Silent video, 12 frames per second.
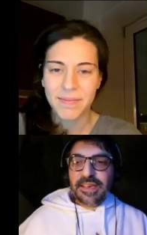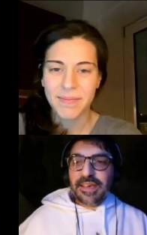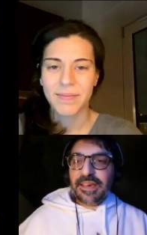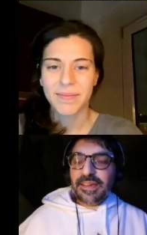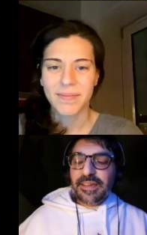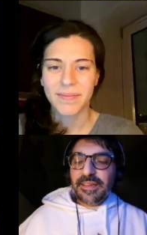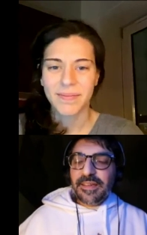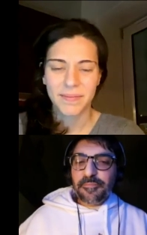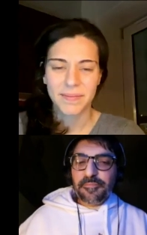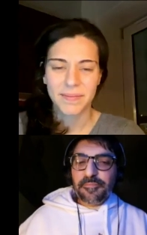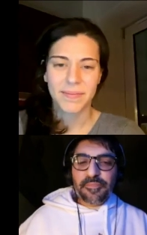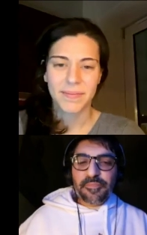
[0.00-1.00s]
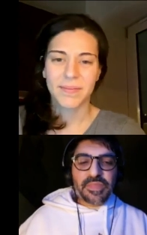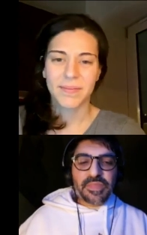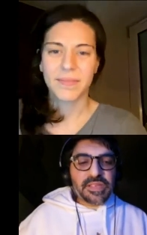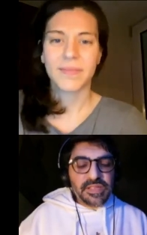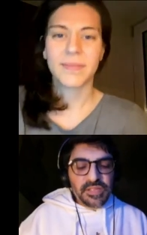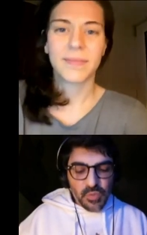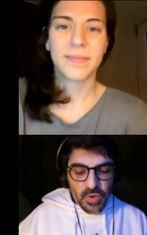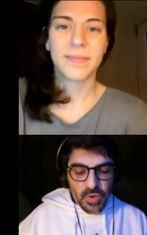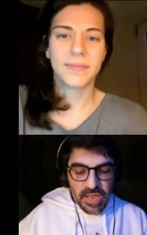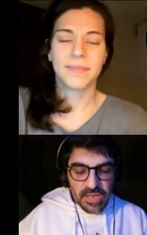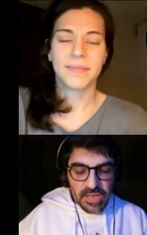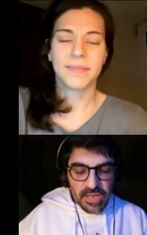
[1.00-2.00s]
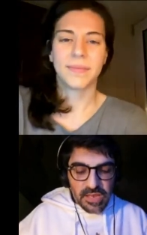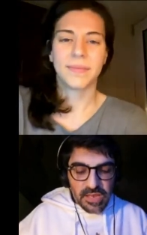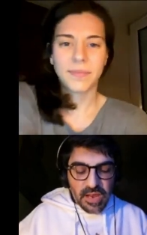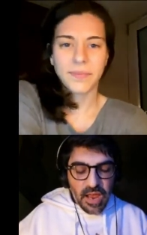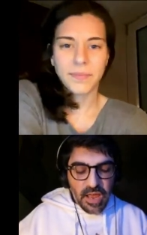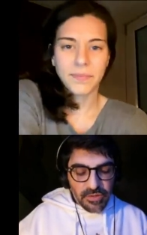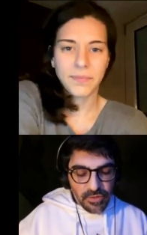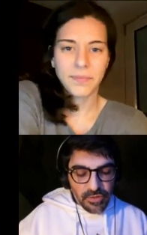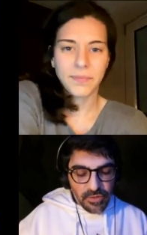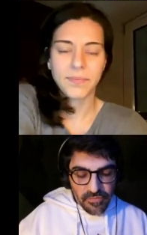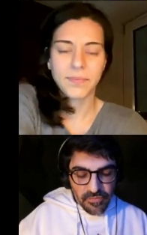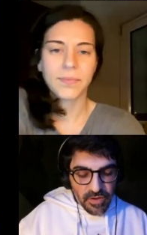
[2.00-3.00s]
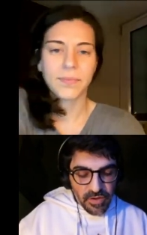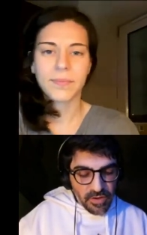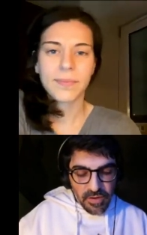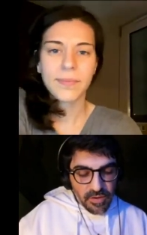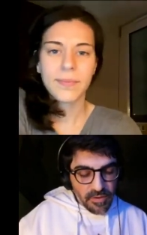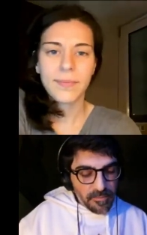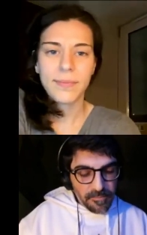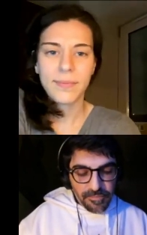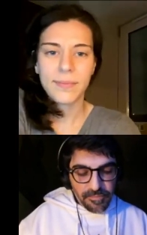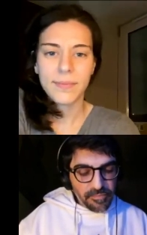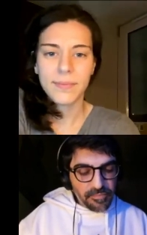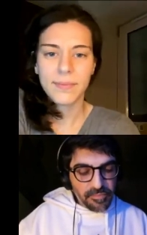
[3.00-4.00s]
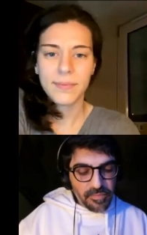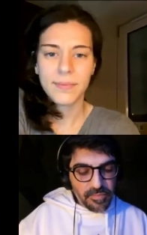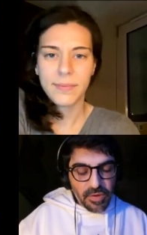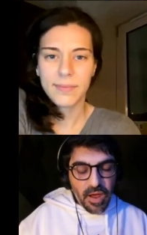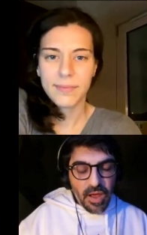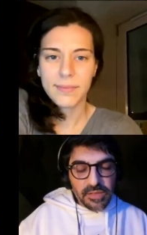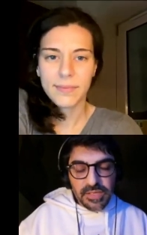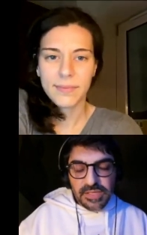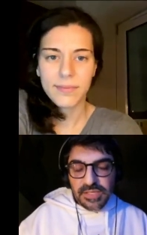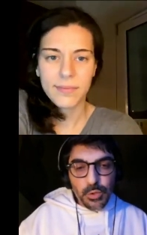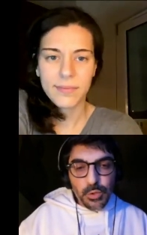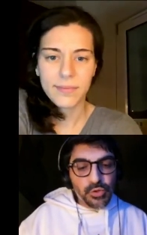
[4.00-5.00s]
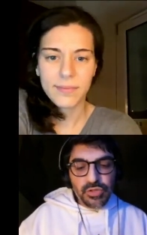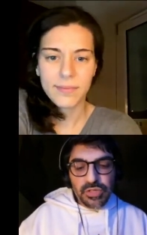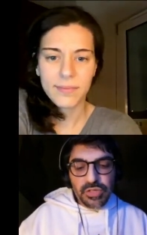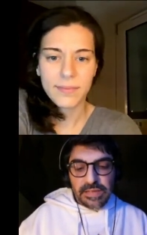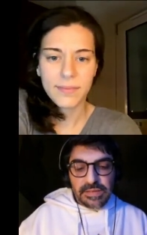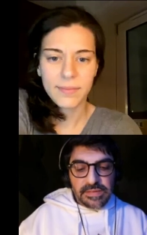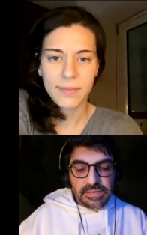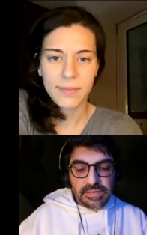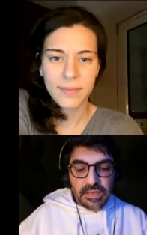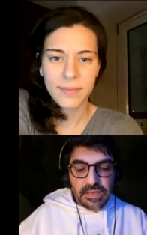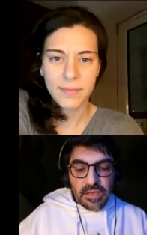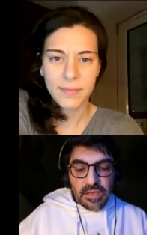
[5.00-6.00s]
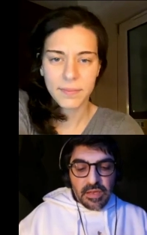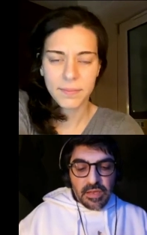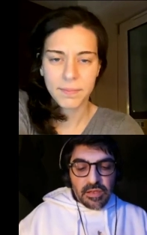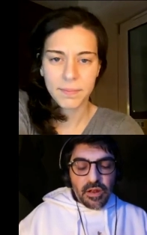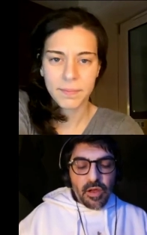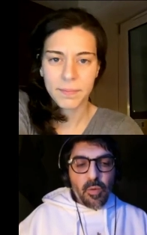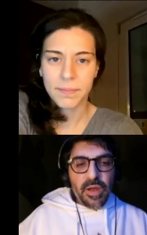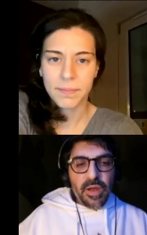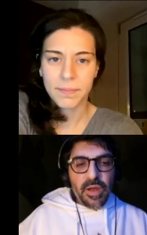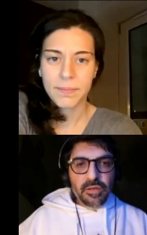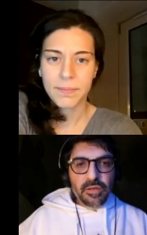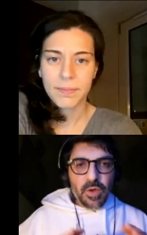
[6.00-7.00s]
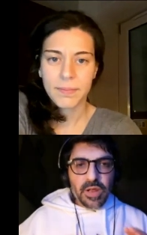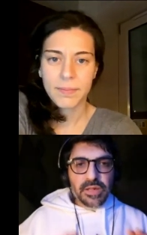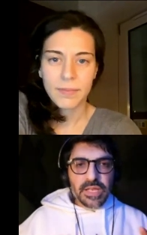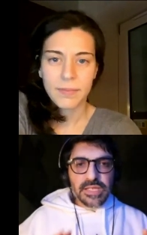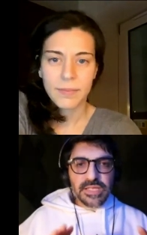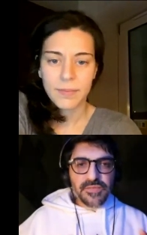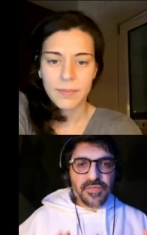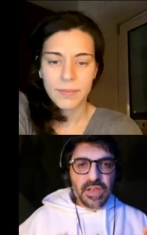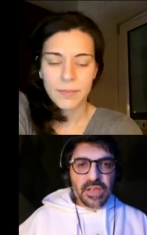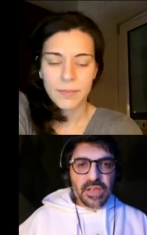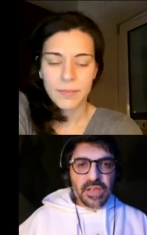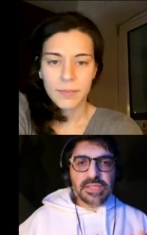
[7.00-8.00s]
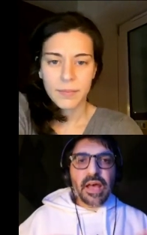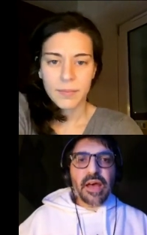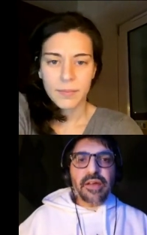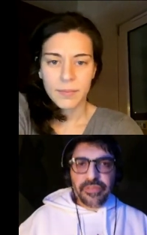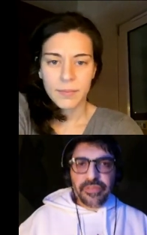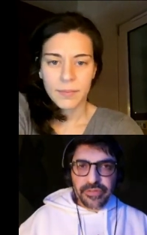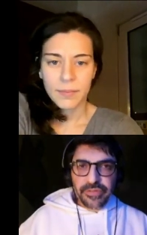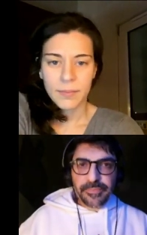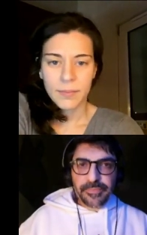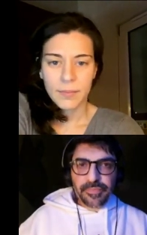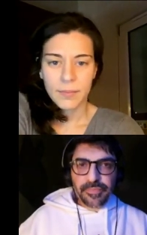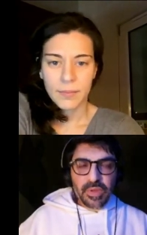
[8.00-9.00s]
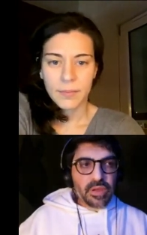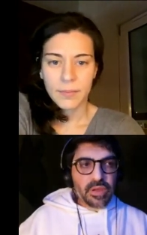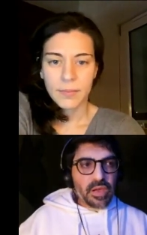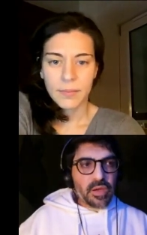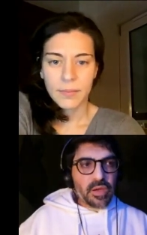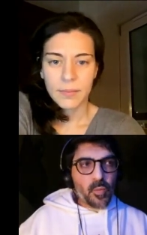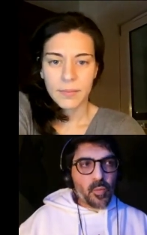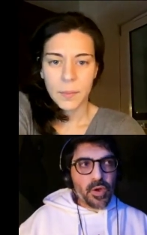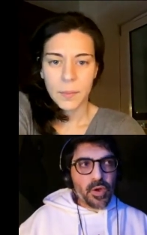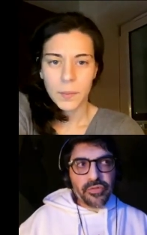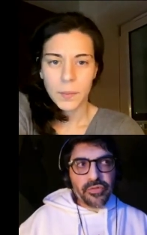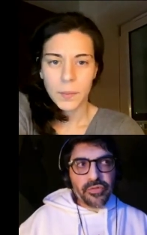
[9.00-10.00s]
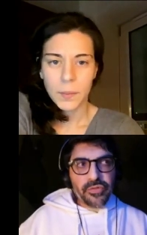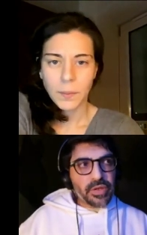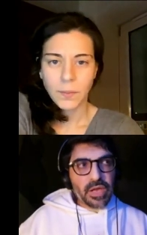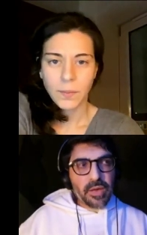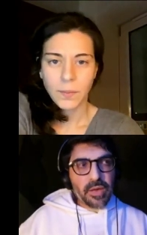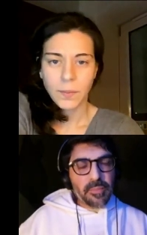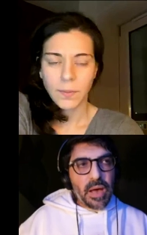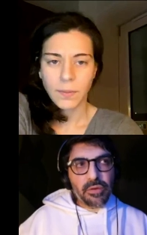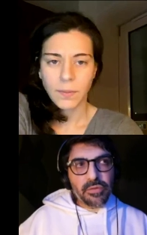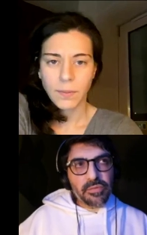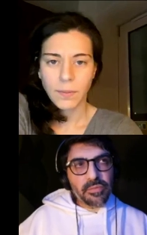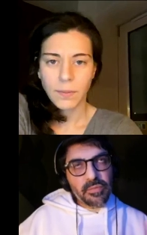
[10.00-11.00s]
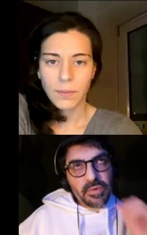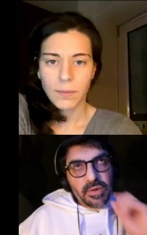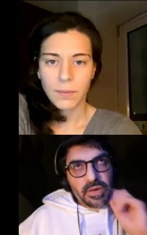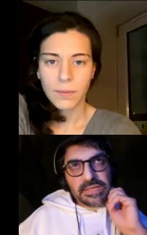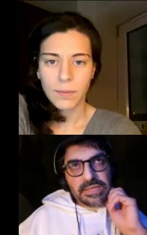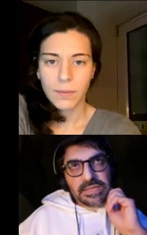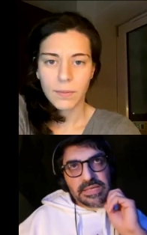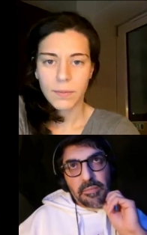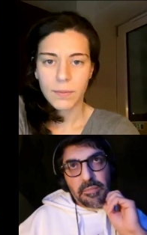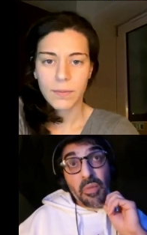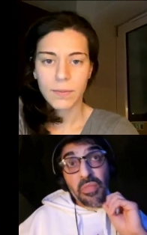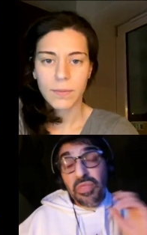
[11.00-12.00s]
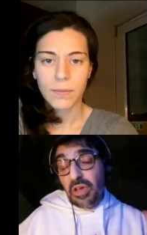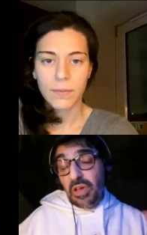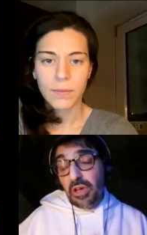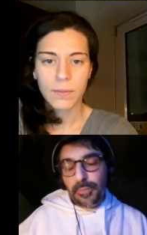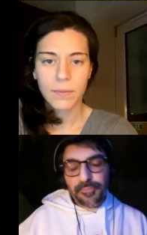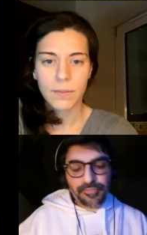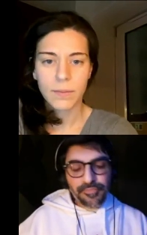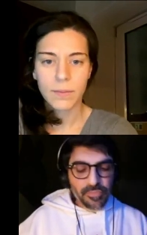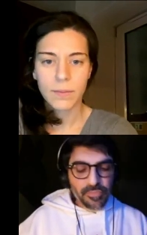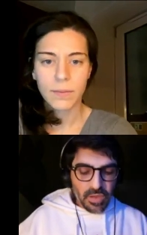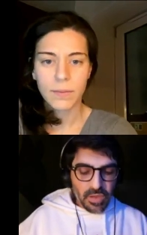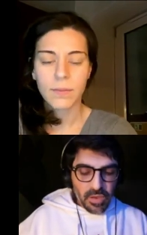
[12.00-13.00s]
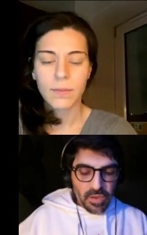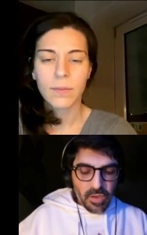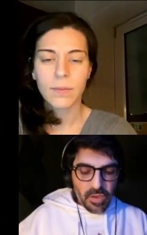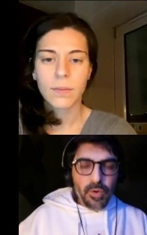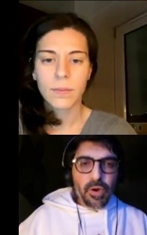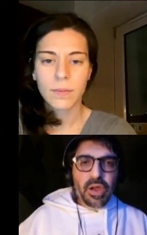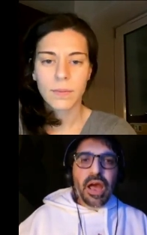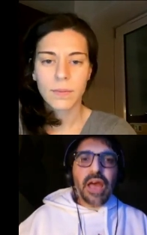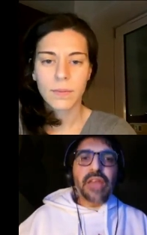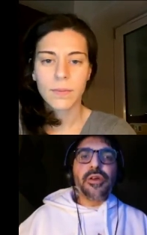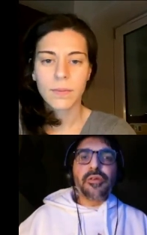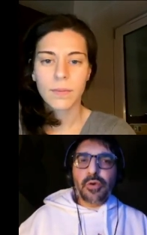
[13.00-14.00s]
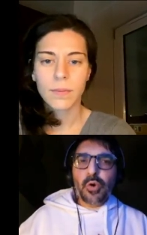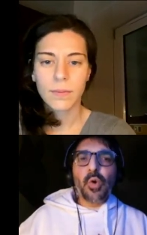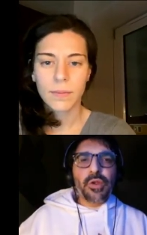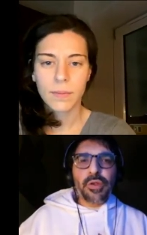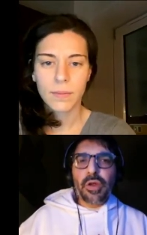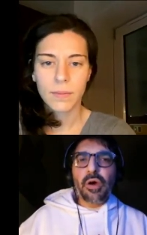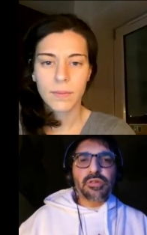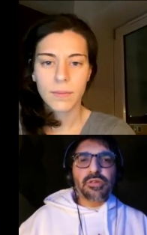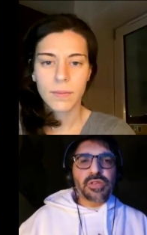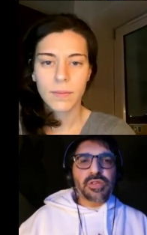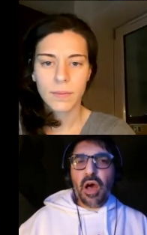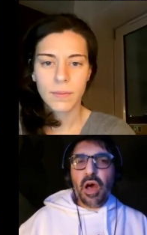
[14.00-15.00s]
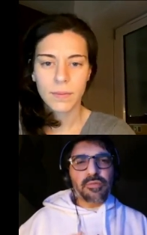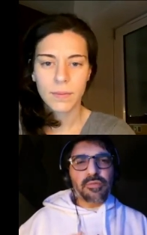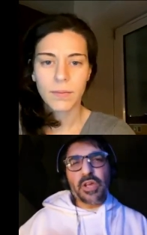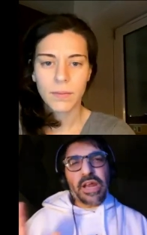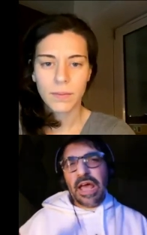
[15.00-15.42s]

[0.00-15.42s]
Speaker 1: um, this is what I kind of uh, understood that, you know, when it, when this thing started, and we're talking about, let's say, a month ago, we were kind of cool, you know. It's oh, we're gonna